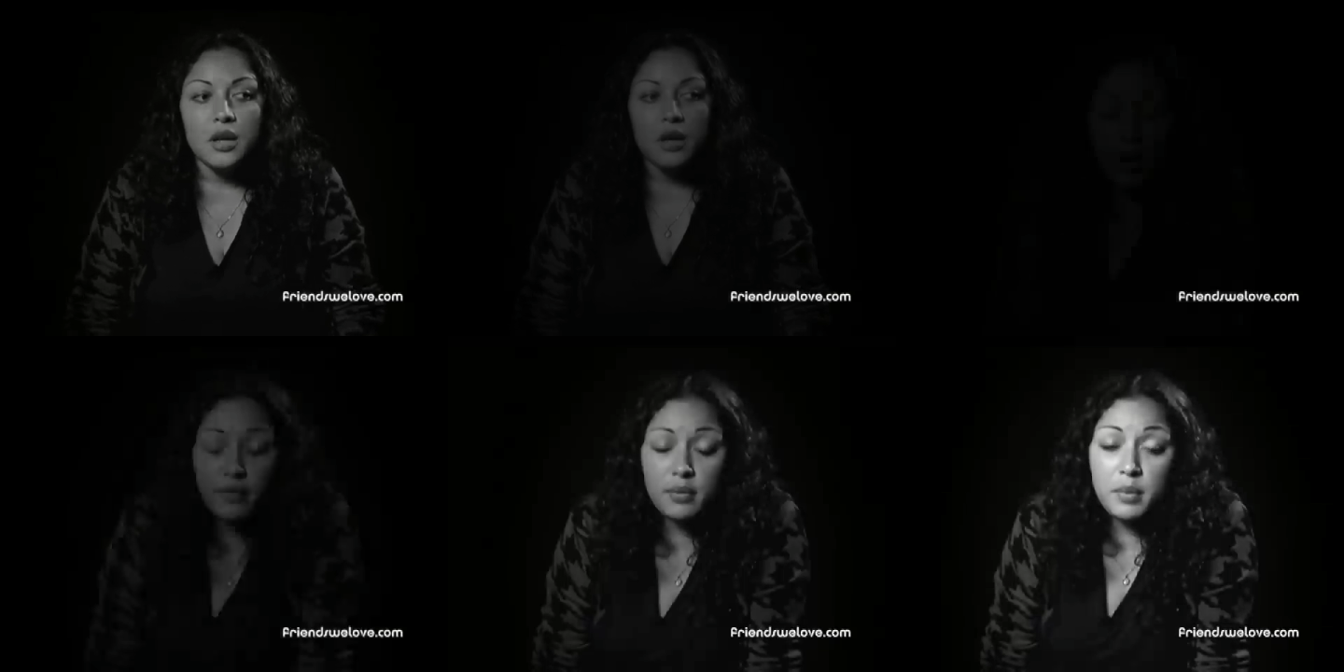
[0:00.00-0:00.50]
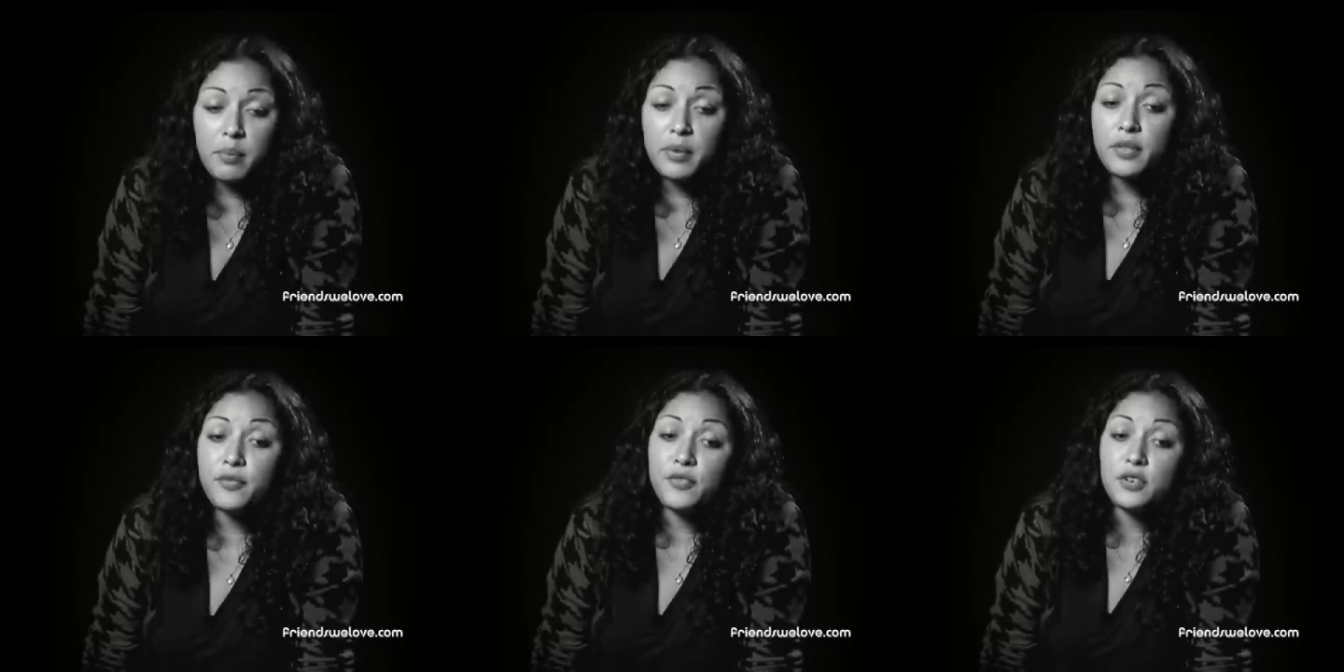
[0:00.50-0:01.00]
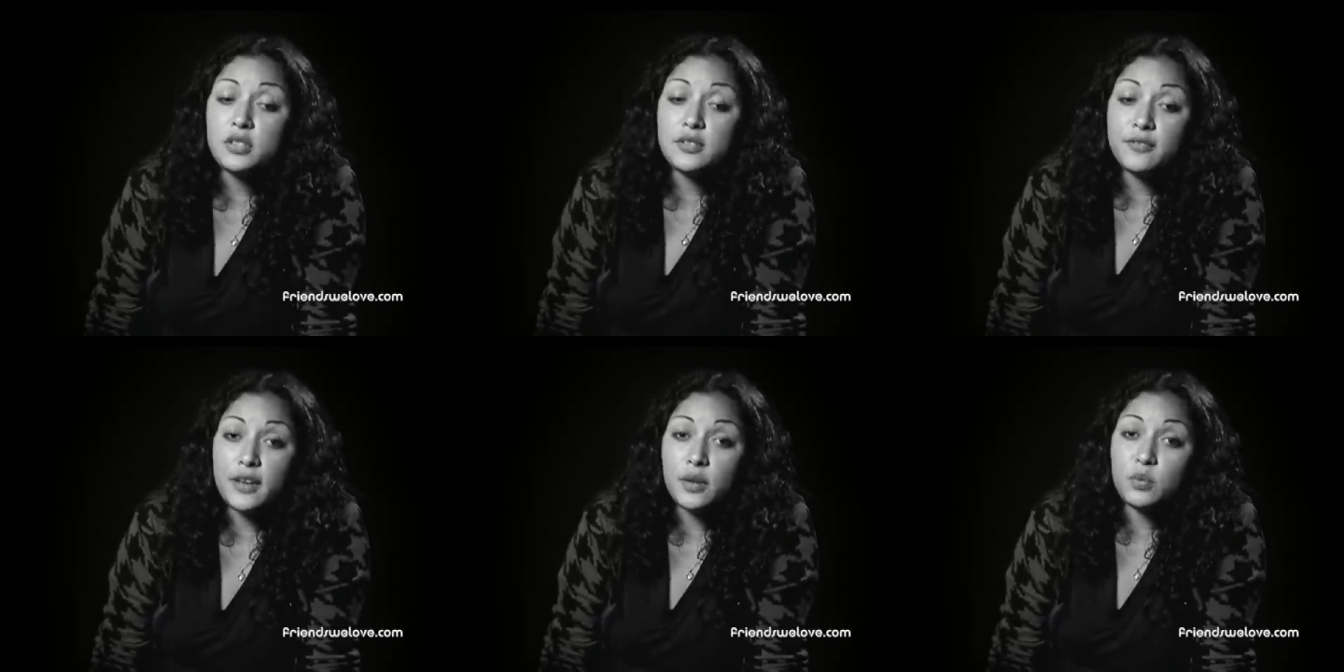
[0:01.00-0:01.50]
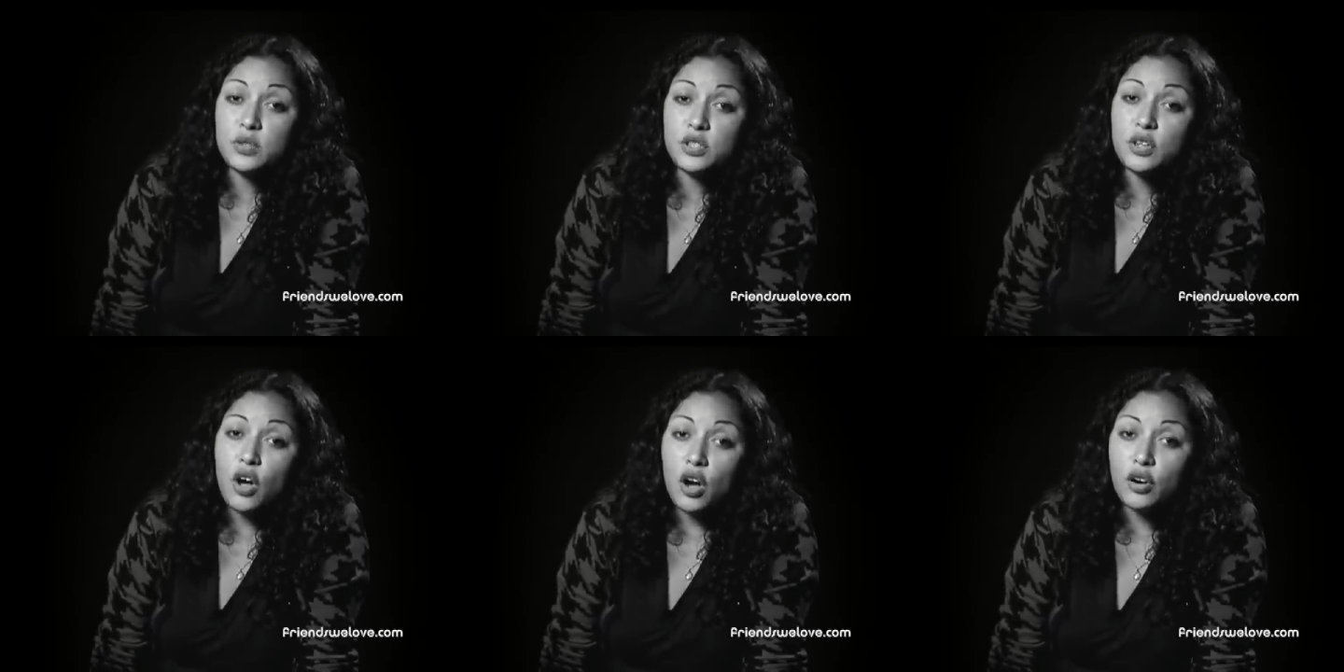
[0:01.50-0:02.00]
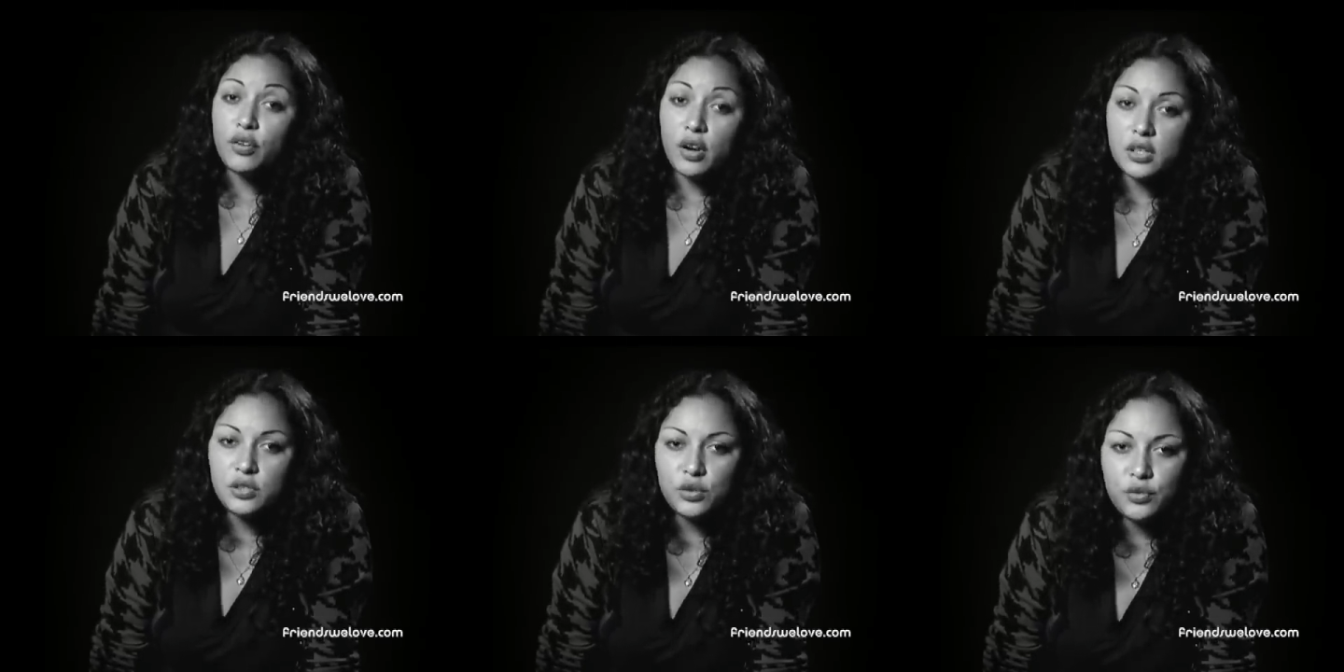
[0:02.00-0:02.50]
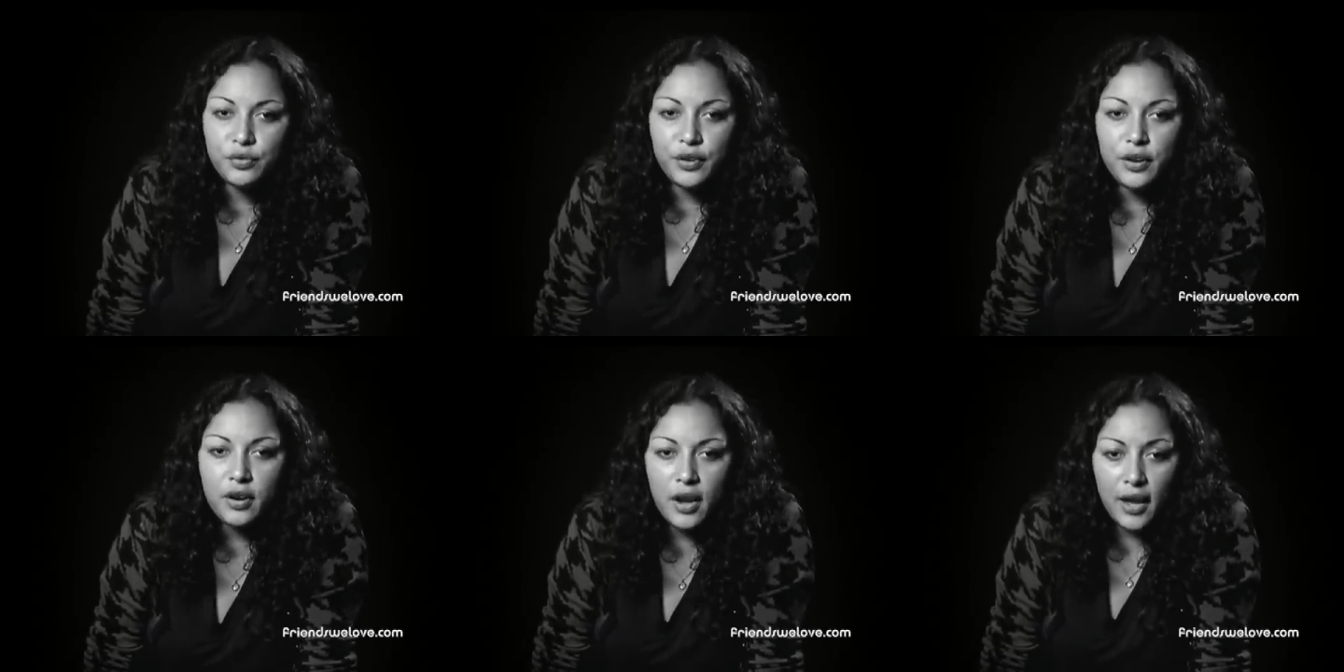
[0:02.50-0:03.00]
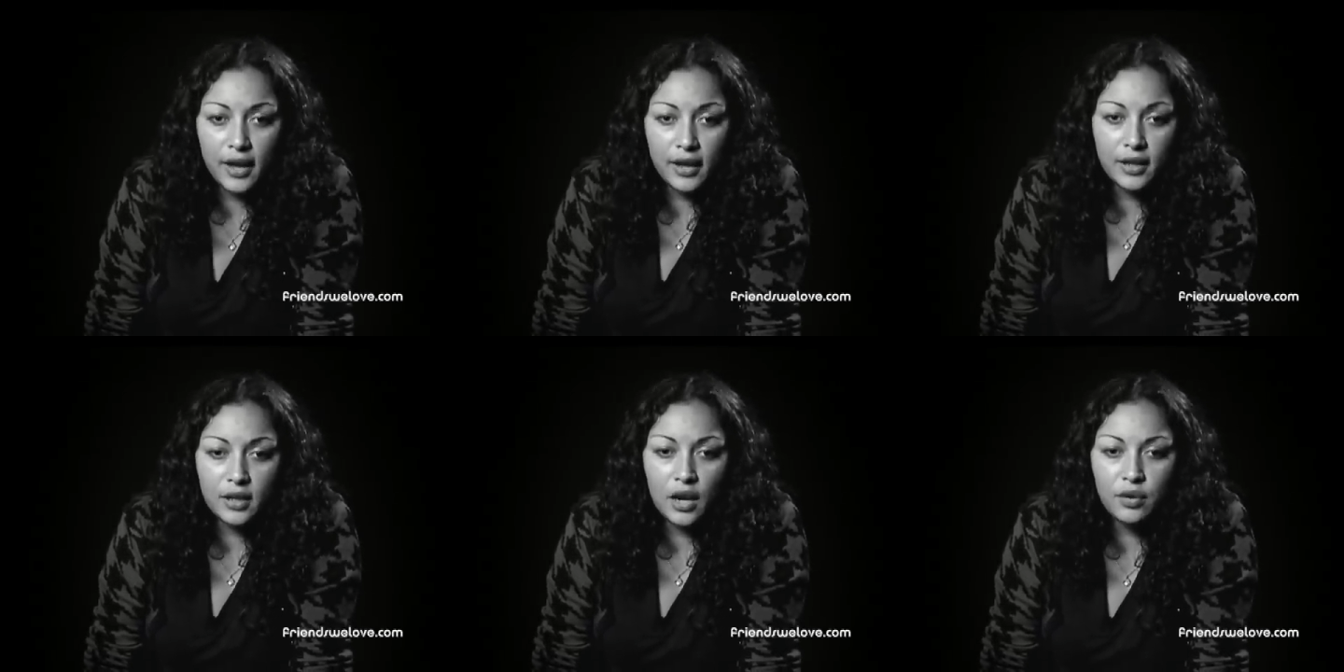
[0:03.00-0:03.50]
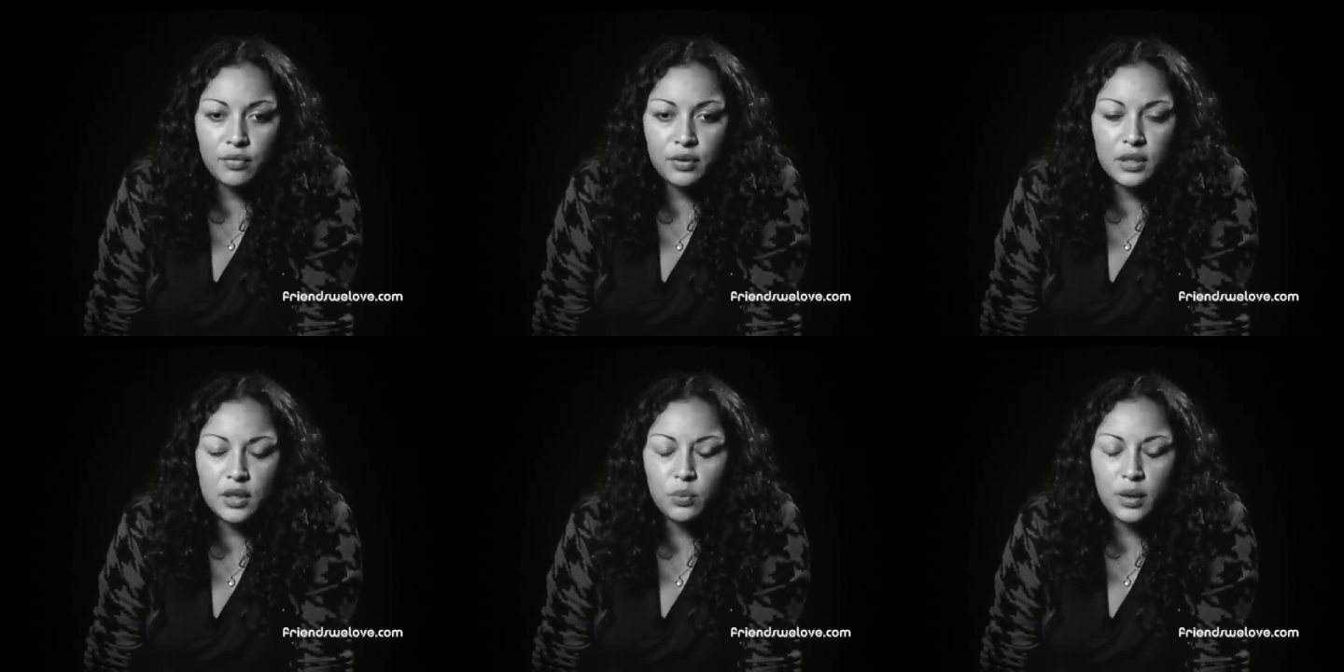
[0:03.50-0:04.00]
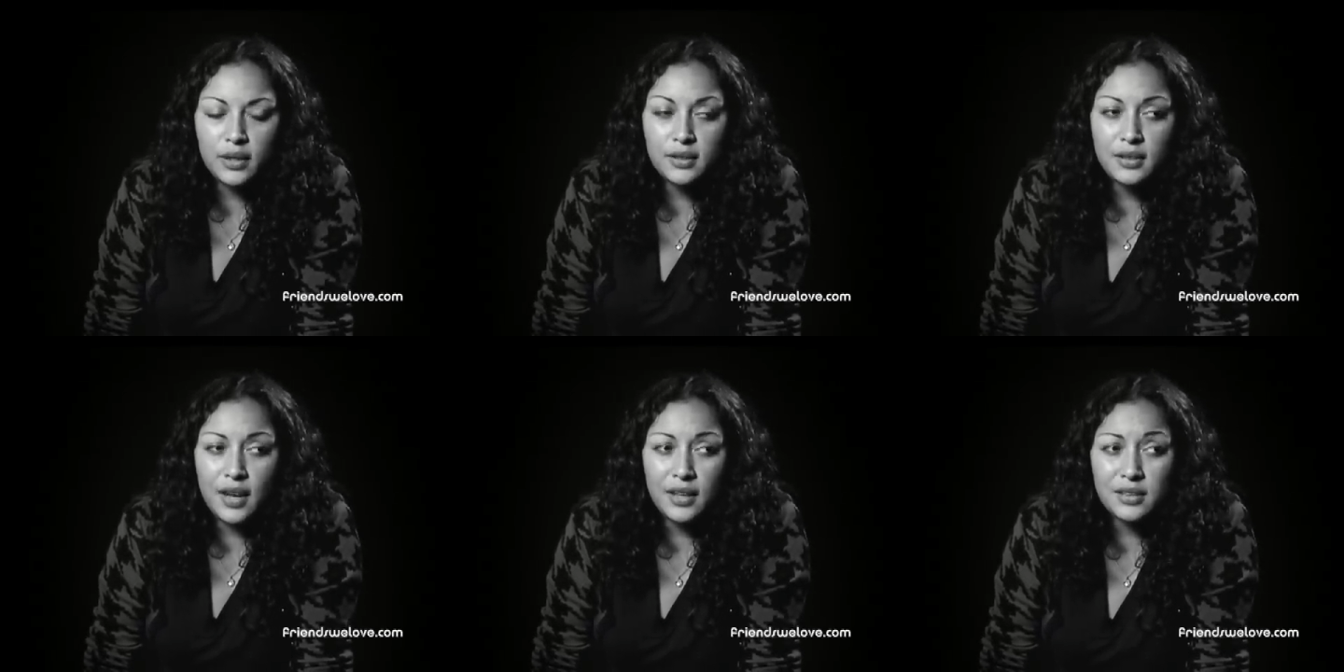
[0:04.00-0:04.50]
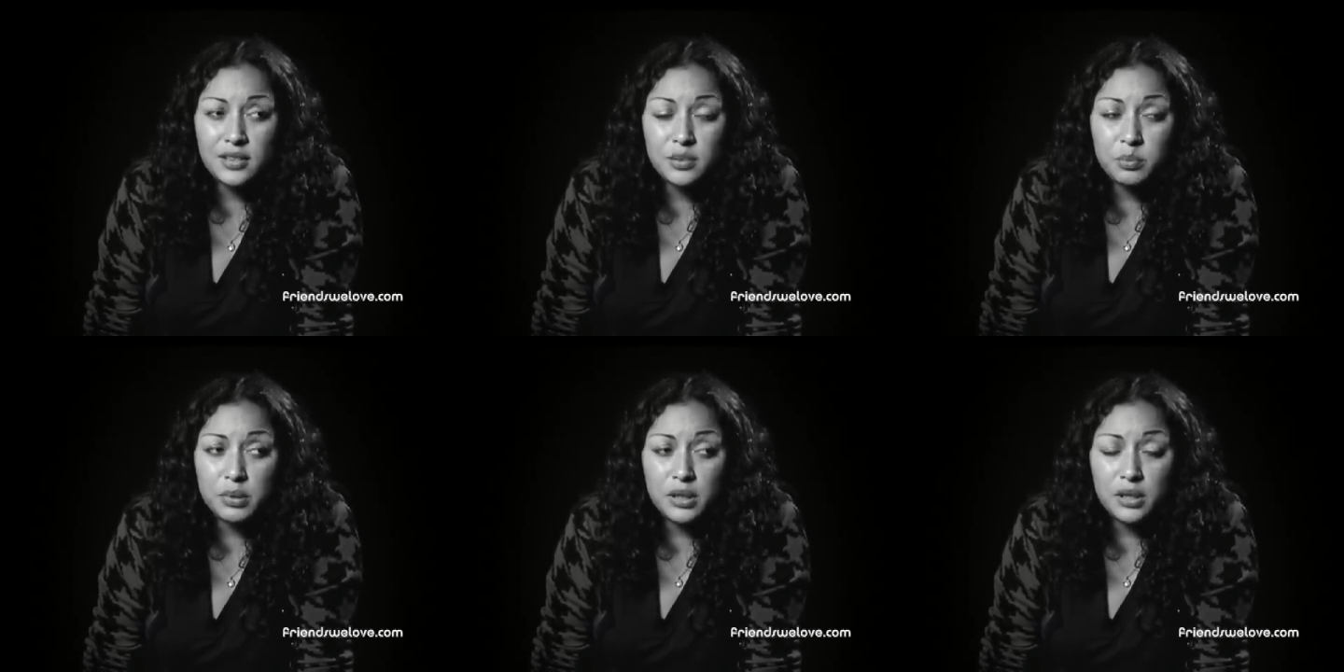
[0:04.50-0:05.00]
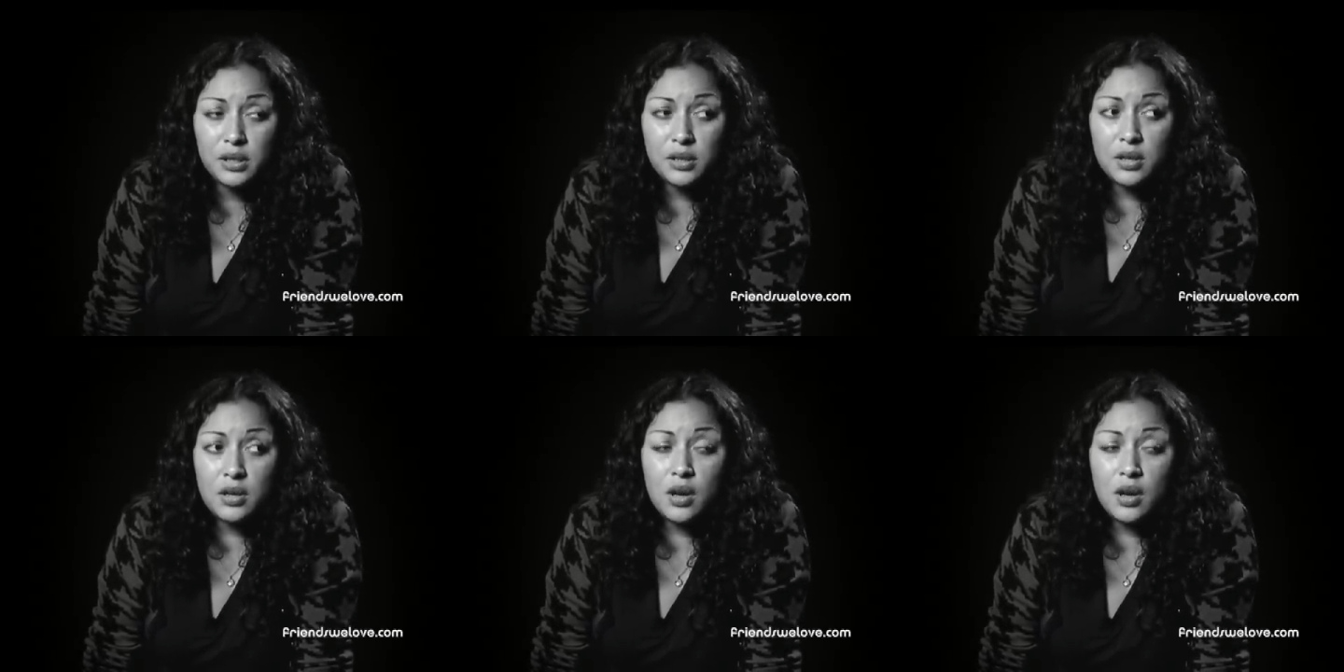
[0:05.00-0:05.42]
I remember the first event, which is called Crossover, and I really wanted that to be